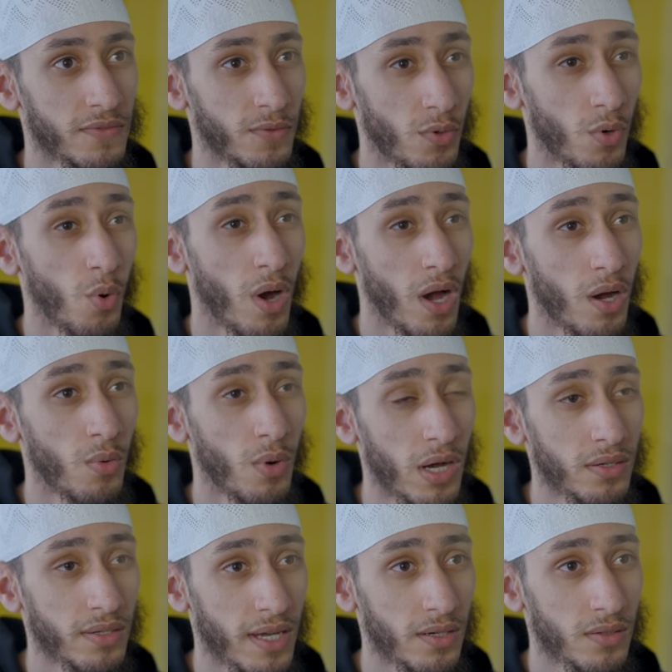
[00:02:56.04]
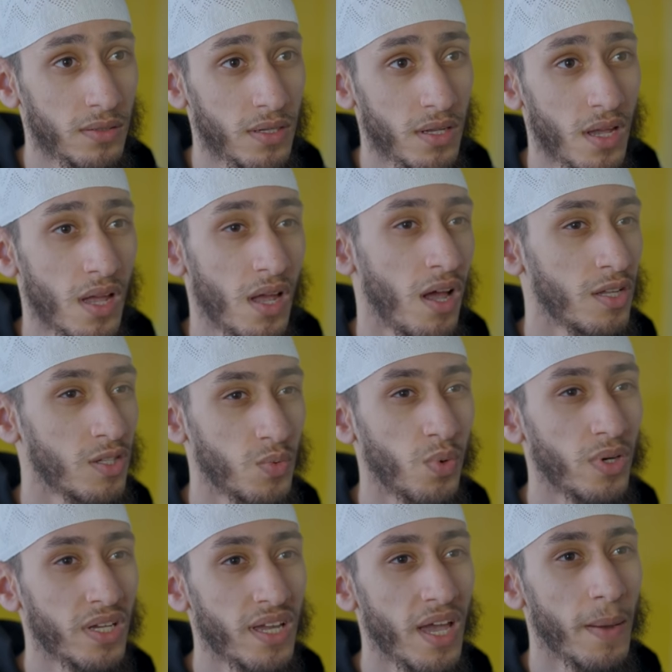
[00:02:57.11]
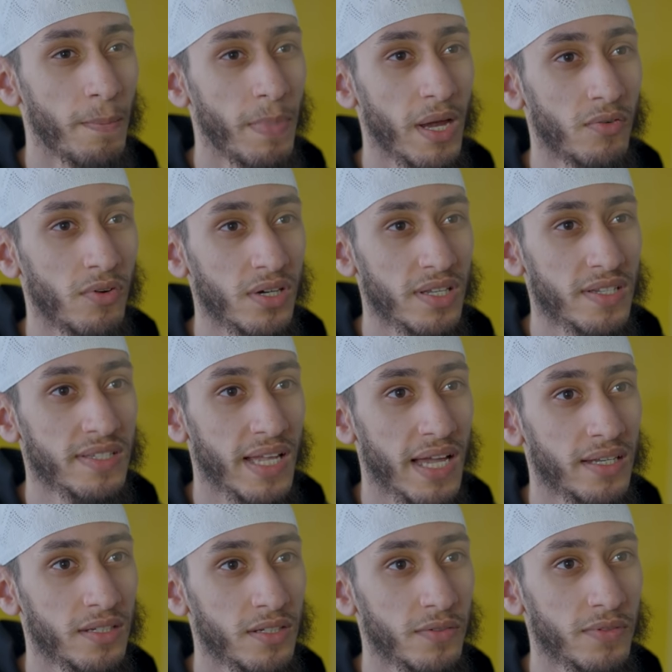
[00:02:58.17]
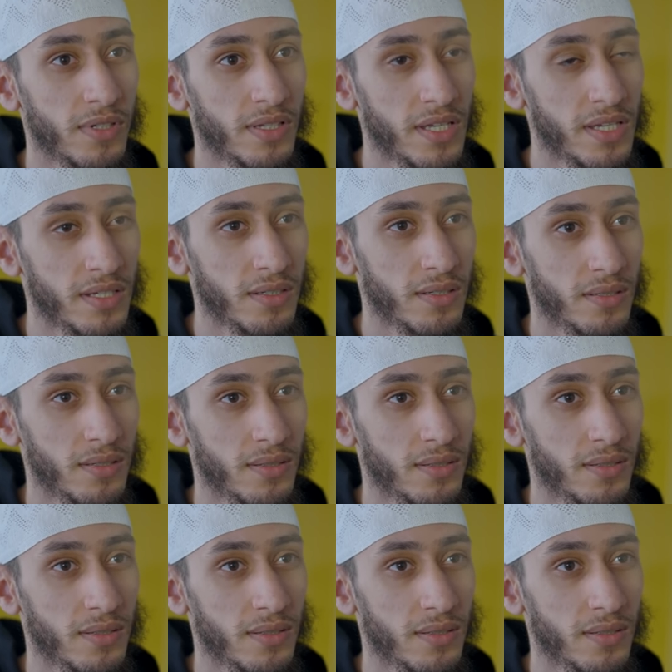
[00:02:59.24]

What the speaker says: for quite a while now. Just want to get a better understanding of the deen.